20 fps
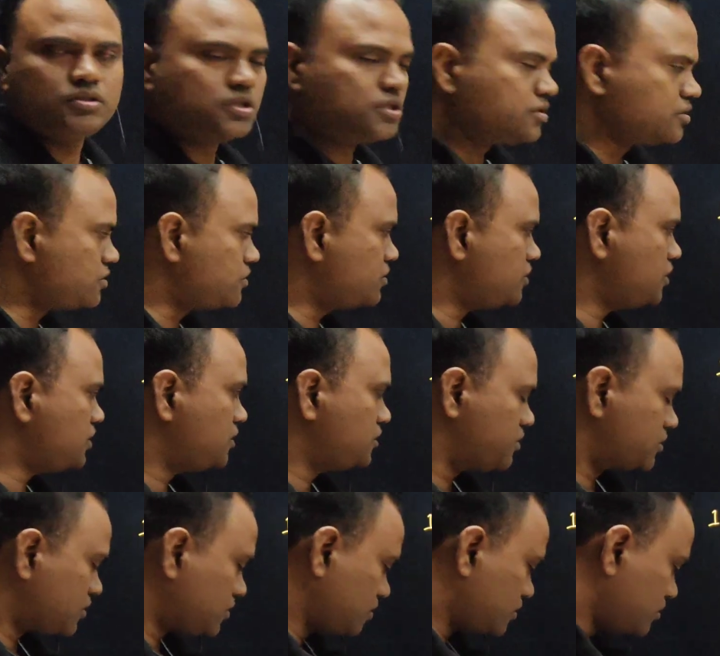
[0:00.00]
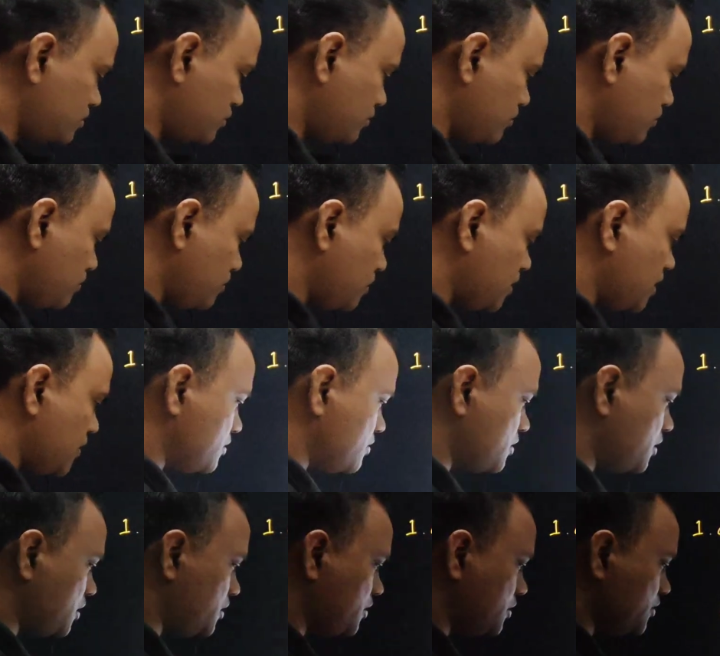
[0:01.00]
Just see, don't
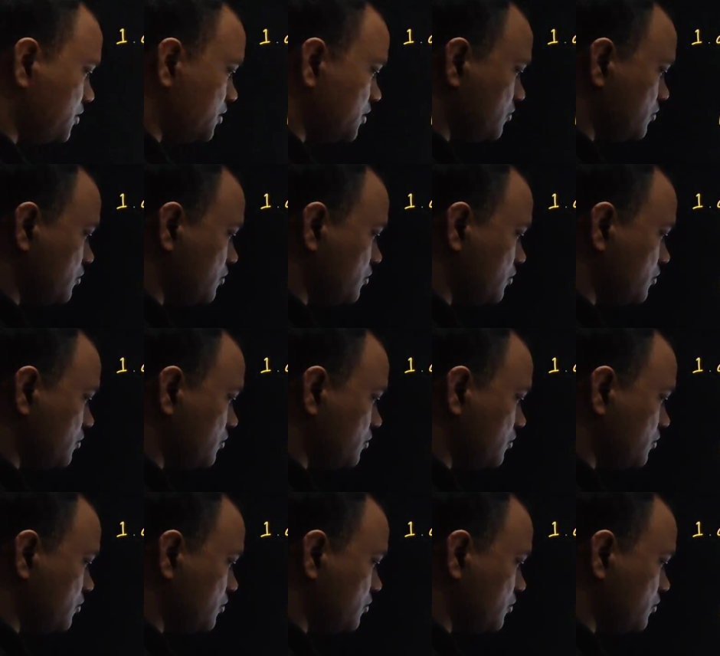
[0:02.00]
consider this